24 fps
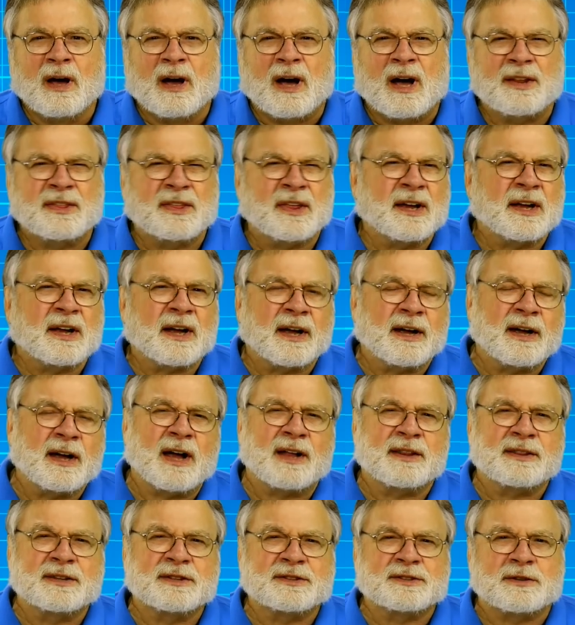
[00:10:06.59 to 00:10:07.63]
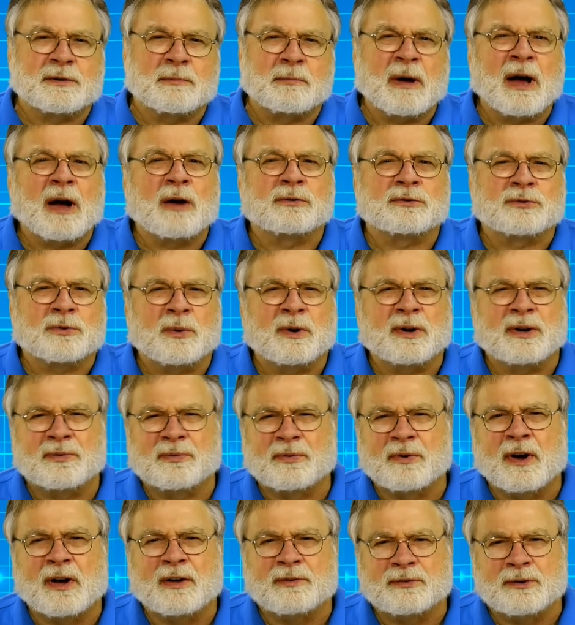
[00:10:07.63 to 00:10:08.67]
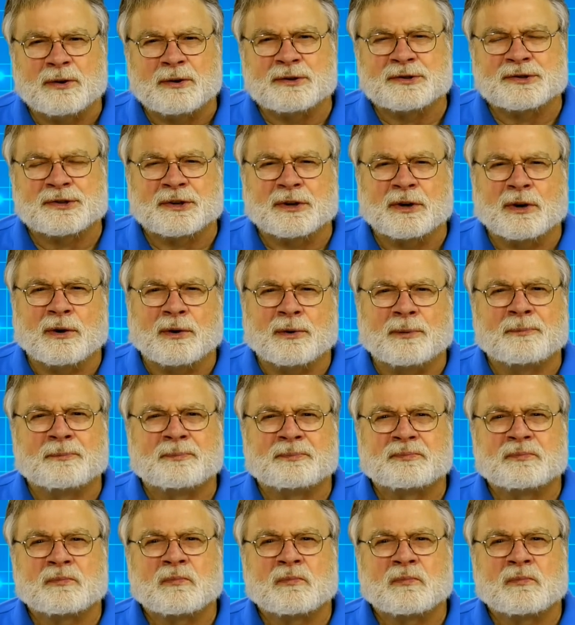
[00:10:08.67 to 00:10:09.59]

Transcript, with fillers: I think I got this about twenty-five years ago.